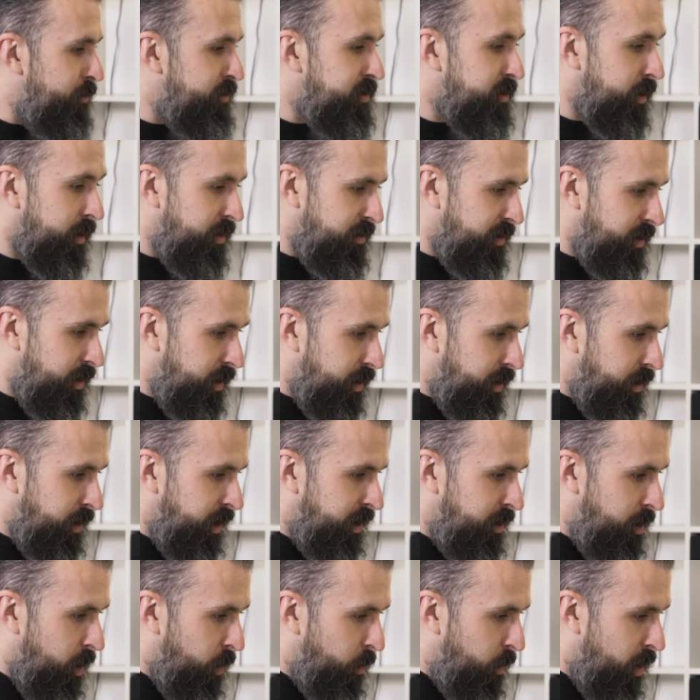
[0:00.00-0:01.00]
was a
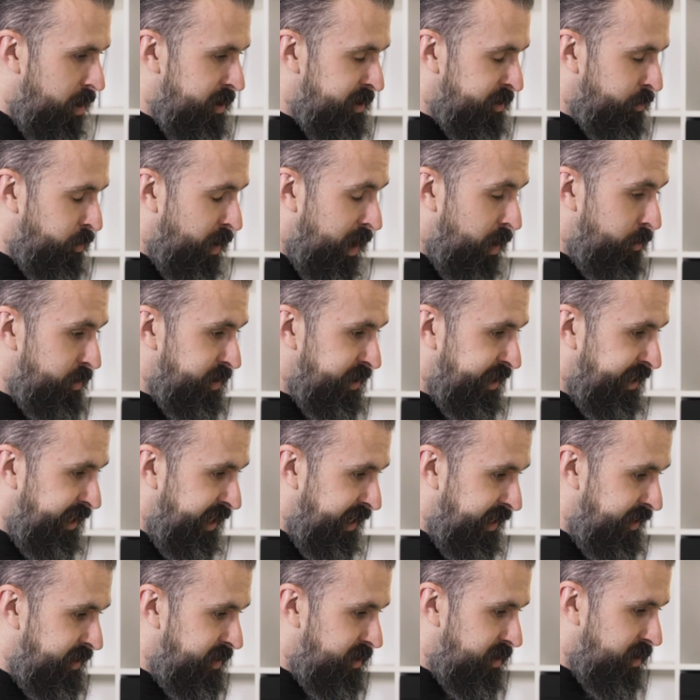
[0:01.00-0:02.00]
lot worse when I was a
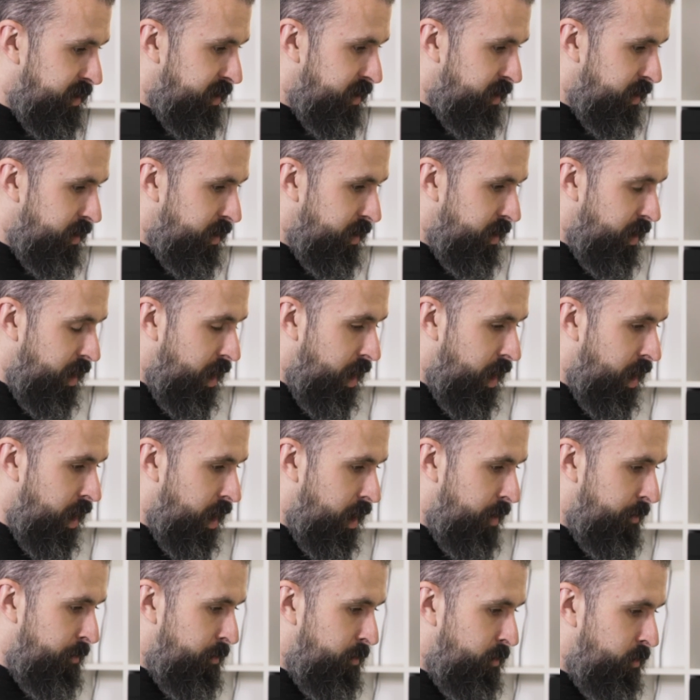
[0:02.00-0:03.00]
kid.
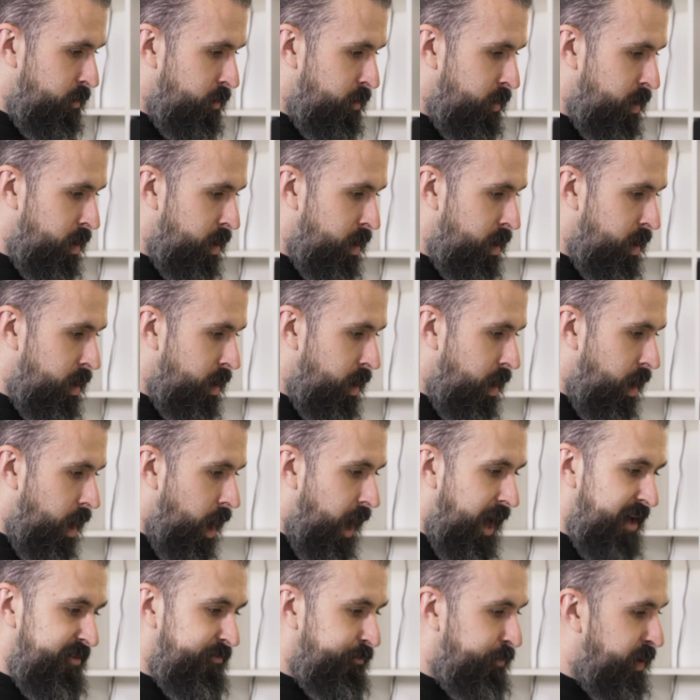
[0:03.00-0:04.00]
I
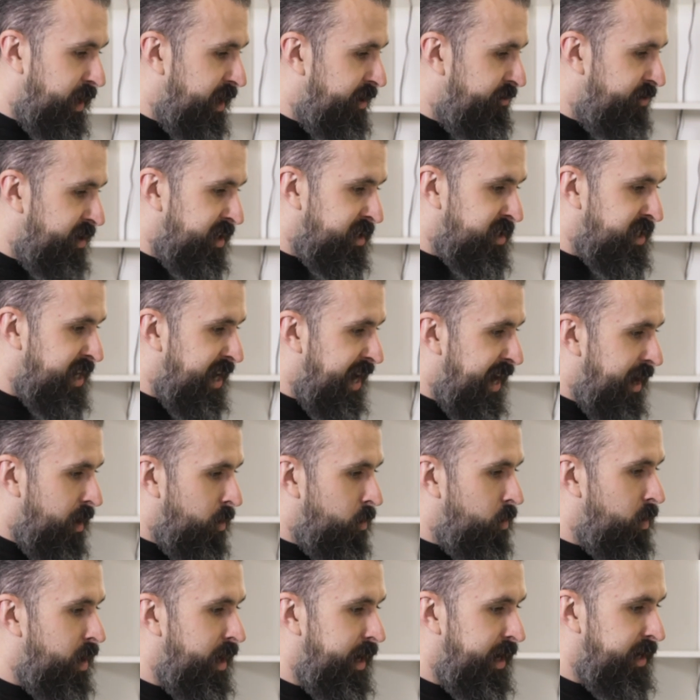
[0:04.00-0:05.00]
have periods now
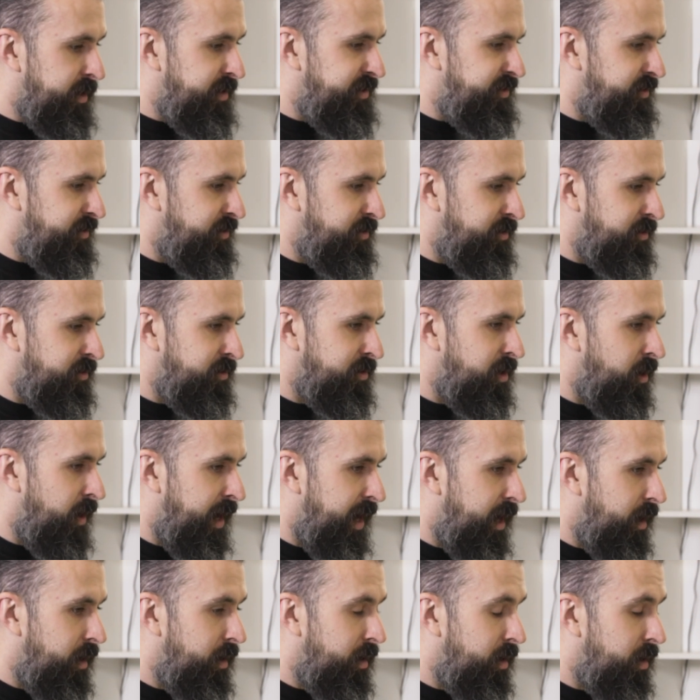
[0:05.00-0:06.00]
where,
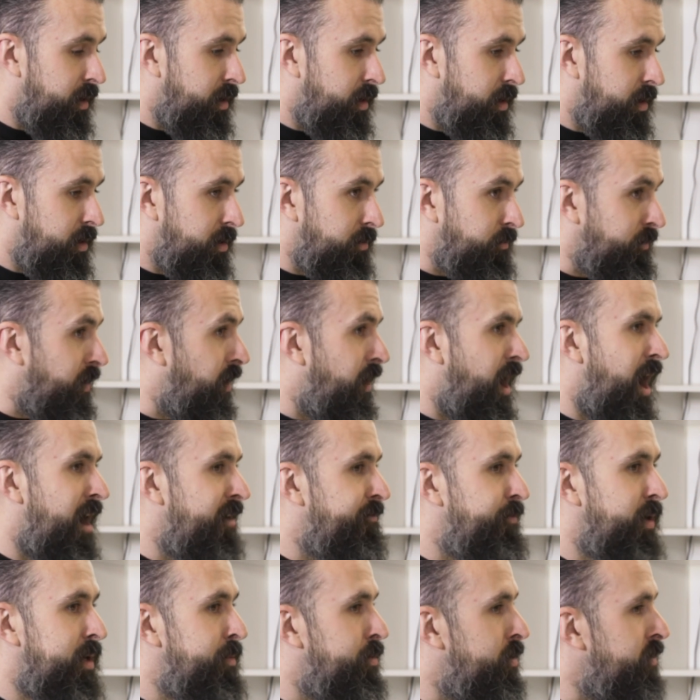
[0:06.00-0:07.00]
like, I
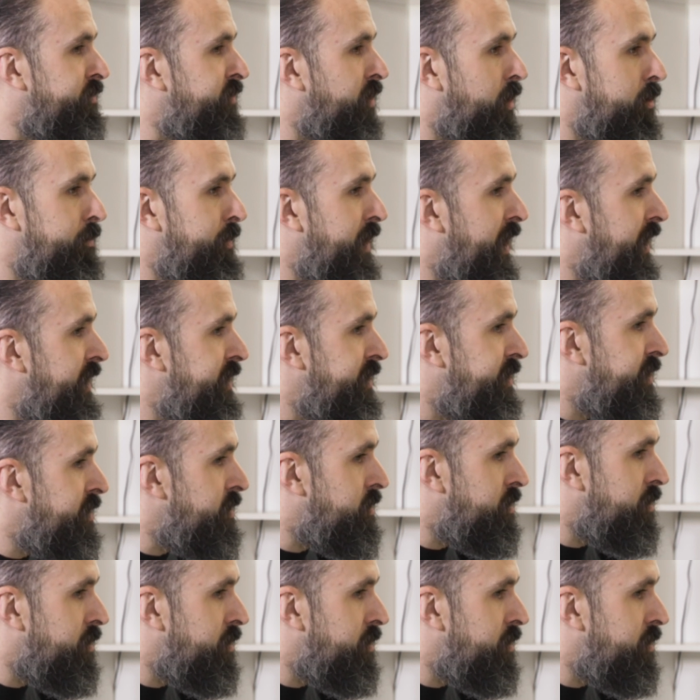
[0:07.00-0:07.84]
have people who've known me ages